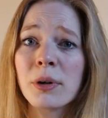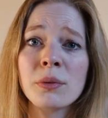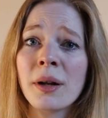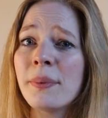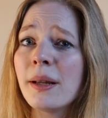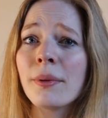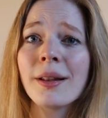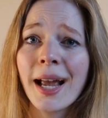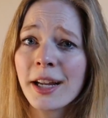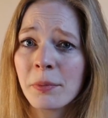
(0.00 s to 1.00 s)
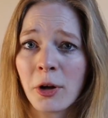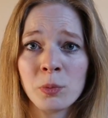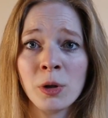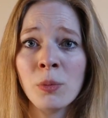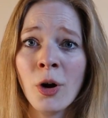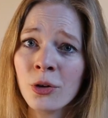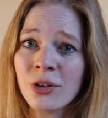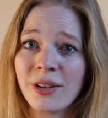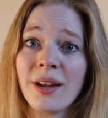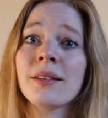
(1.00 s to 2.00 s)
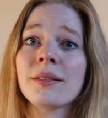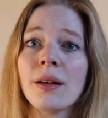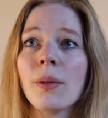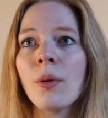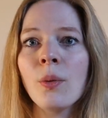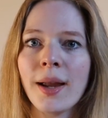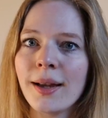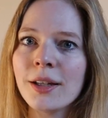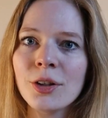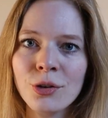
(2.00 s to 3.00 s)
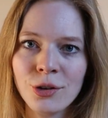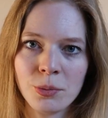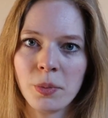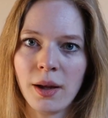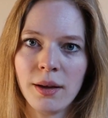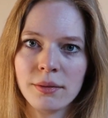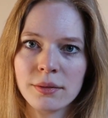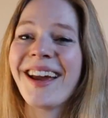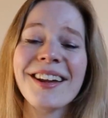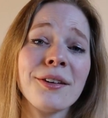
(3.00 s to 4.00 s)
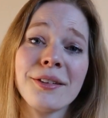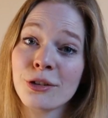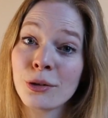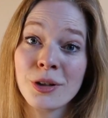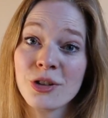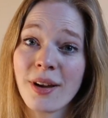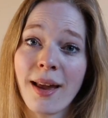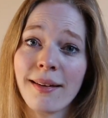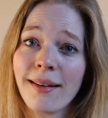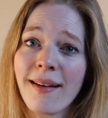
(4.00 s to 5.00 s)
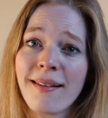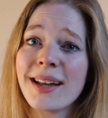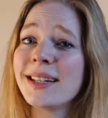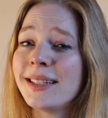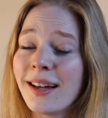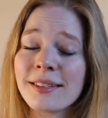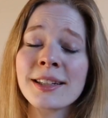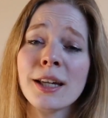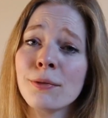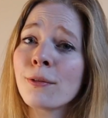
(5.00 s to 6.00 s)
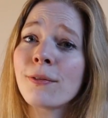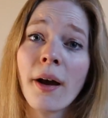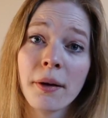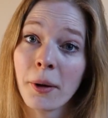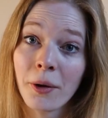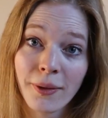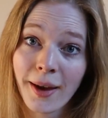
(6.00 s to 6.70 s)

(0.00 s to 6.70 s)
But what people like about me most is the way I used to be. And our intuition doesn't give a fuck about